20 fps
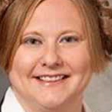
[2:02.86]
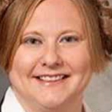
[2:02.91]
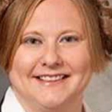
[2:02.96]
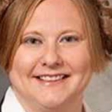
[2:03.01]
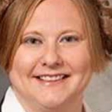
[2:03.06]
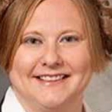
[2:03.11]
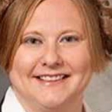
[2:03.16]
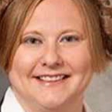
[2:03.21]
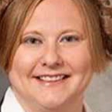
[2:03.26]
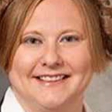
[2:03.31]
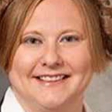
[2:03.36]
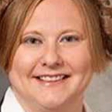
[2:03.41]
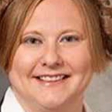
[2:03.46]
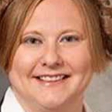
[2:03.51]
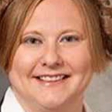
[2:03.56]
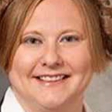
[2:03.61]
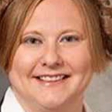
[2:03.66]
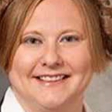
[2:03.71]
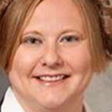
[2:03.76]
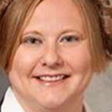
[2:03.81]

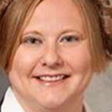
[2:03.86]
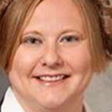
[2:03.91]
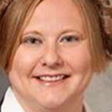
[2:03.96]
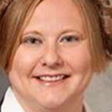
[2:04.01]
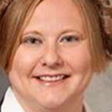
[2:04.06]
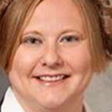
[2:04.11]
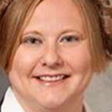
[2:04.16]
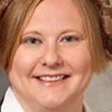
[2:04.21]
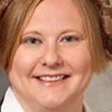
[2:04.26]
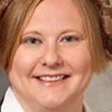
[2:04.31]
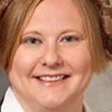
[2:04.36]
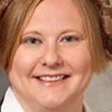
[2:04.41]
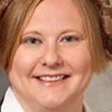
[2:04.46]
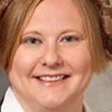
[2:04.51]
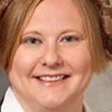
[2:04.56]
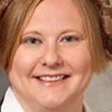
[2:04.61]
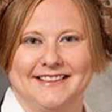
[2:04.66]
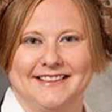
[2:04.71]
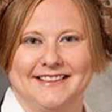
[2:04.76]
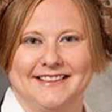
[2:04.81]

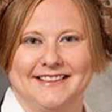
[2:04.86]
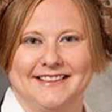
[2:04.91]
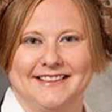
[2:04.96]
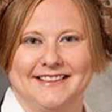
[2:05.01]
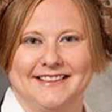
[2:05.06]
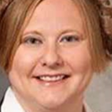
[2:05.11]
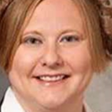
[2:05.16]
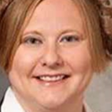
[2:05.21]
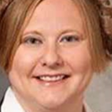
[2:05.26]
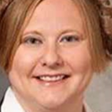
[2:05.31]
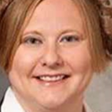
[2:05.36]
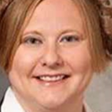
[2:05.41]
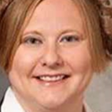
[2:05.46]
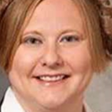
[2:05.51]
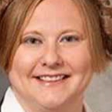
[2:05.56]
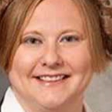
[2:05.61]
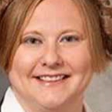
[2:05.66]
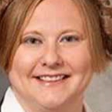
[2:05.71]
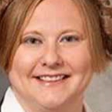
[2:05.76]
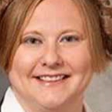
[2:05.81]
[no speech]